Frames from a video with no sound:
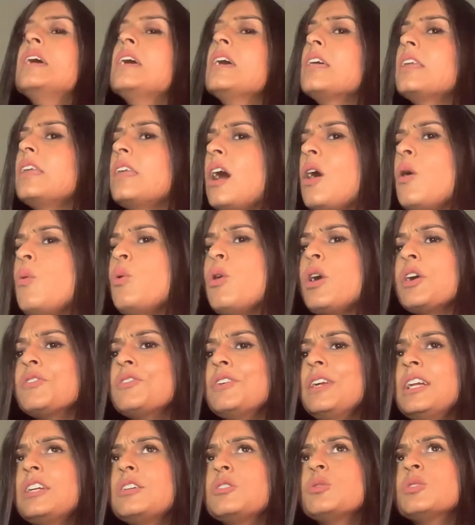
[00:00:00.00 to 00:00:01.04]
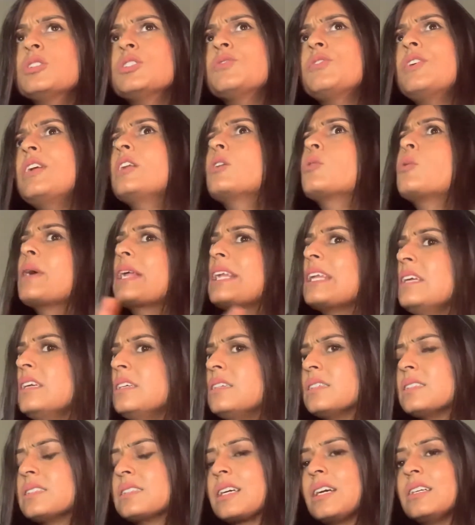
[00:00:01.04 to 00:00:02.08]
Now what we'll do is we'll quickly
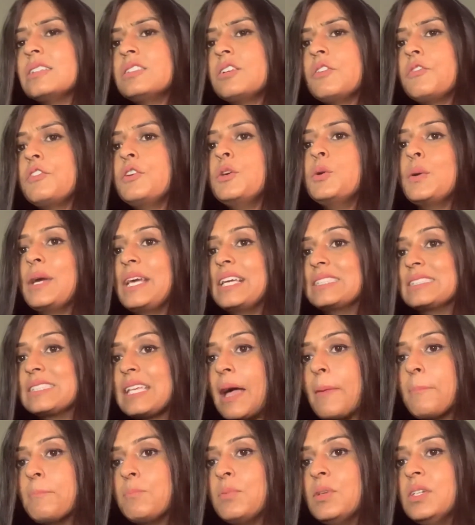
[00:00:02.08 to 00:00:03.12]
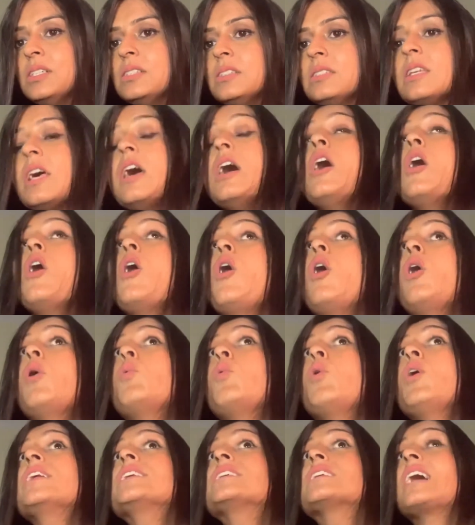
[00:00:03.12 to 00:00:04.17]
discuss a few examples of
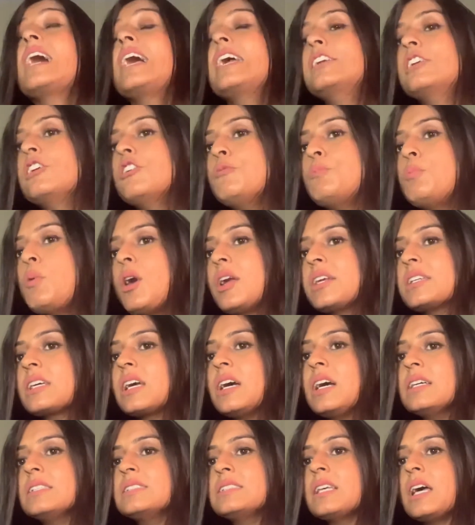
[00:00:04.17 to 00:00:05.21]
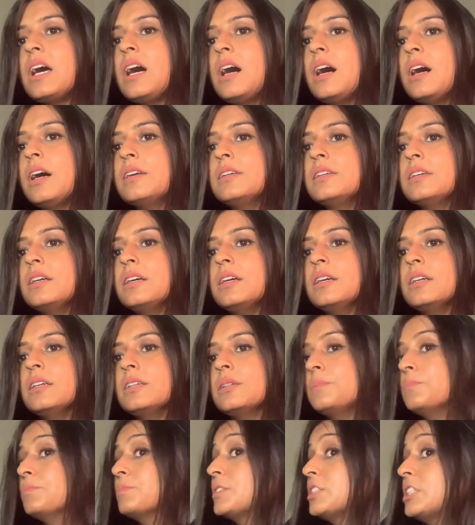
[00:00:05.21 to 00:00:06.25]
what kind of podcasts
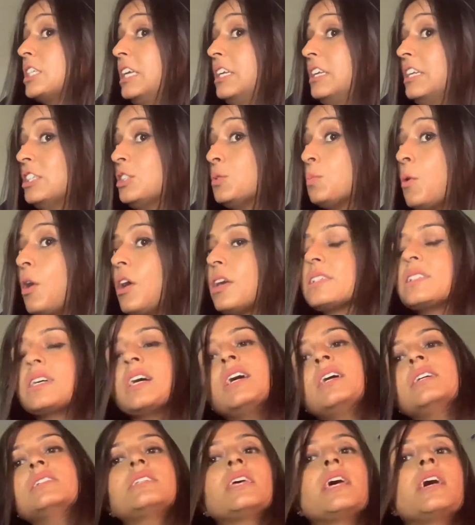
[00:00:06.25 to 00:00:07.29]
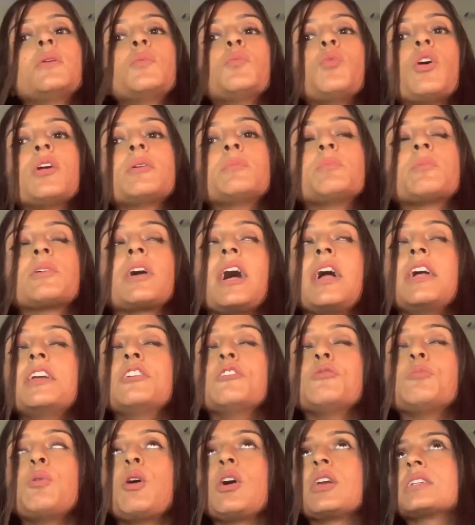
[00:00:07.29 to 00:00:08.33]
are series podcasts and what kind
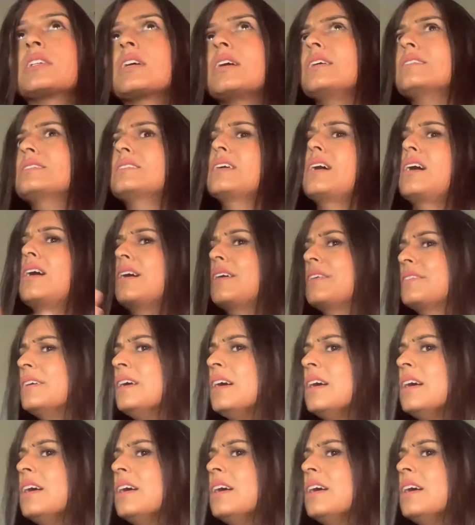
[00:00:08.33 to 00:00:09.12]
of podcasts are